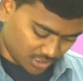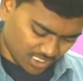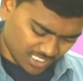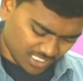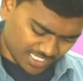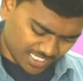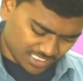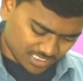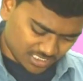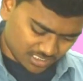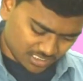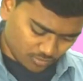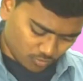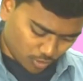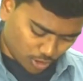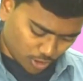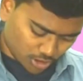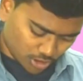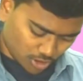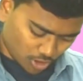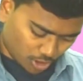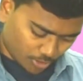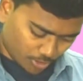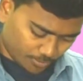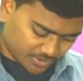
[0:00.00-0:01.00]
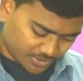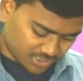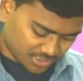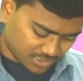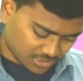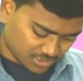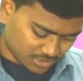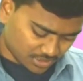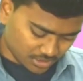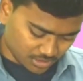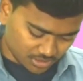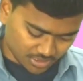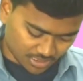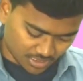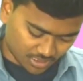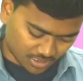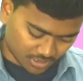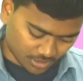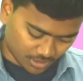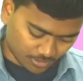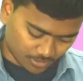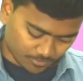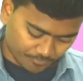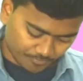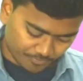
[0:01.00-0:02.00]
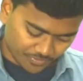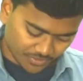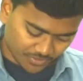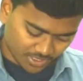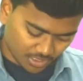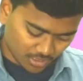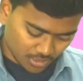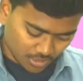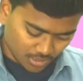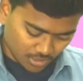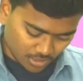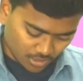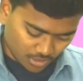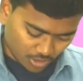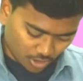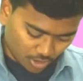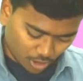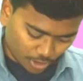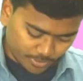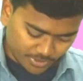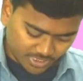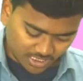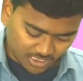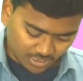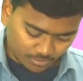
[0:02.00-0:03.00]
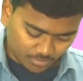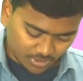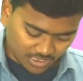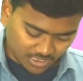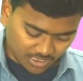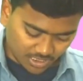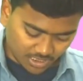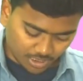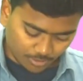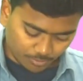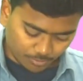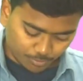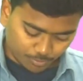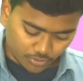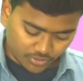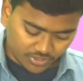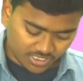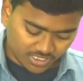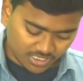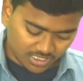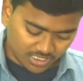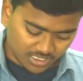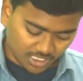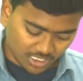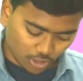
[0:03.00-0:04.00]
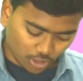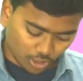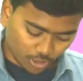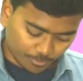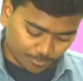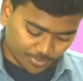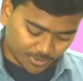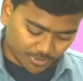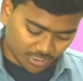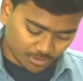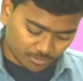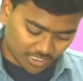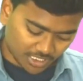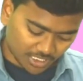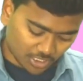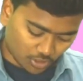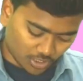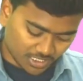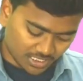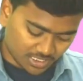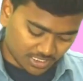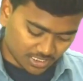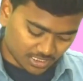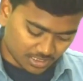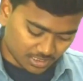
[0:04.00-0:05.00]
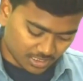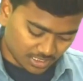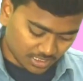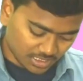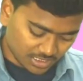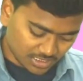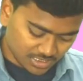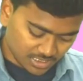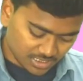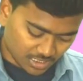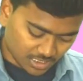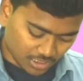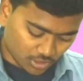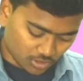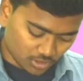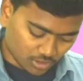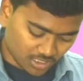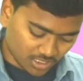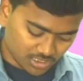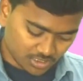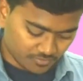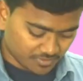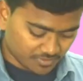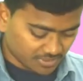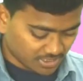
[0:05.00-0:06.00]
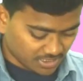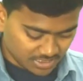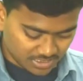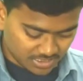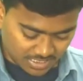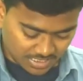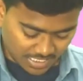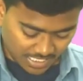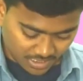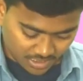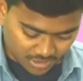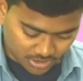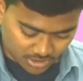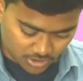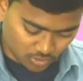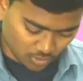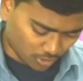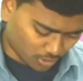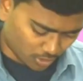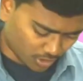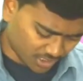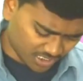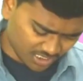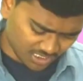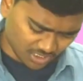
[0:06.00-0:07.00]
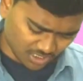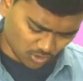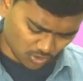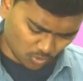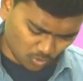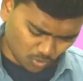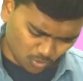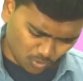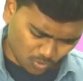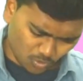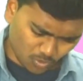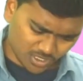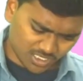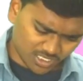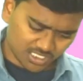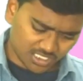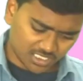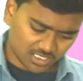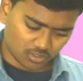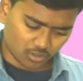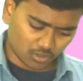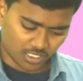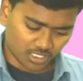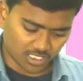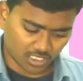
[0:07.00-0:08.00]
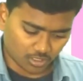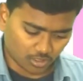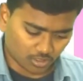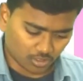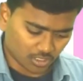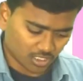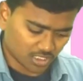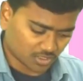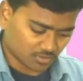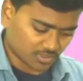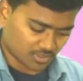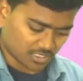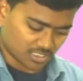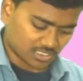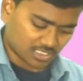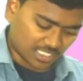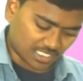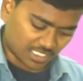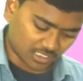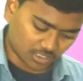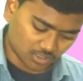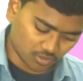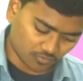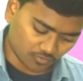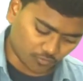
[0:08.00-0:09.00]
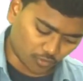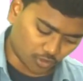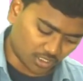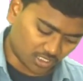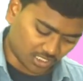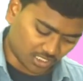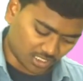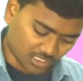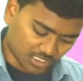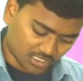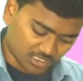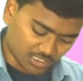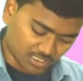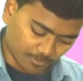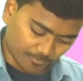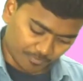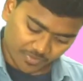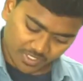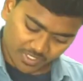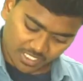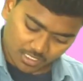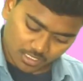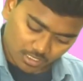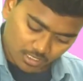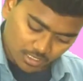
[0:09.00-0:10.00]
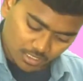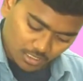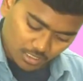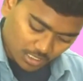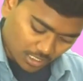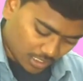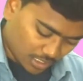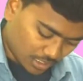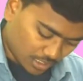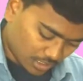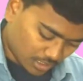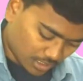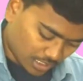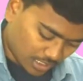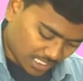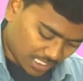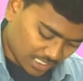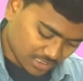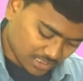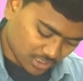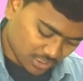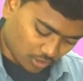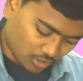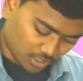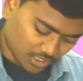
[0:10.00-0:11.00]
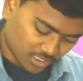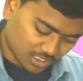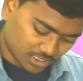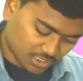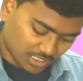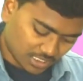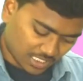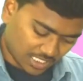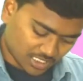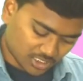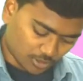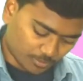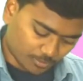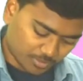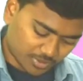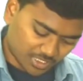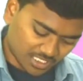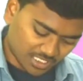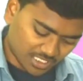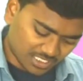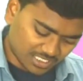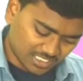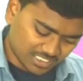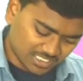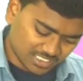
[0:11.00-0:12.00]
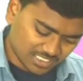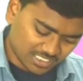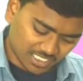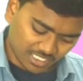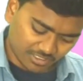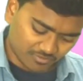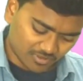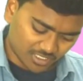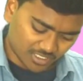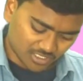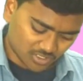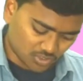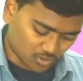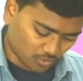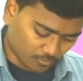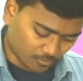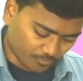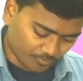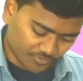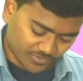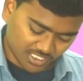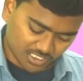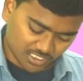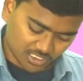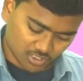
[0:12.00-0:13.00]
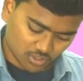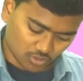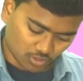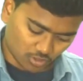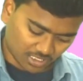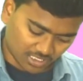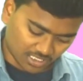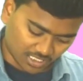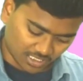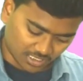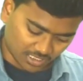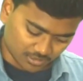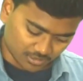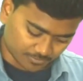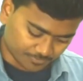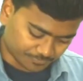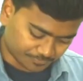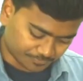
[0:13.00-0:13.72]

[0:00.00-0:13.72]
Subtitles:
Let us see what the options are saying. Option number A, the procedure adopted by auditor is in accordance with the standards on auditing. No, it is not in accordance with the standards of auditing. Let's see. As the auditor has obtained digital evidence. No, this is not correct.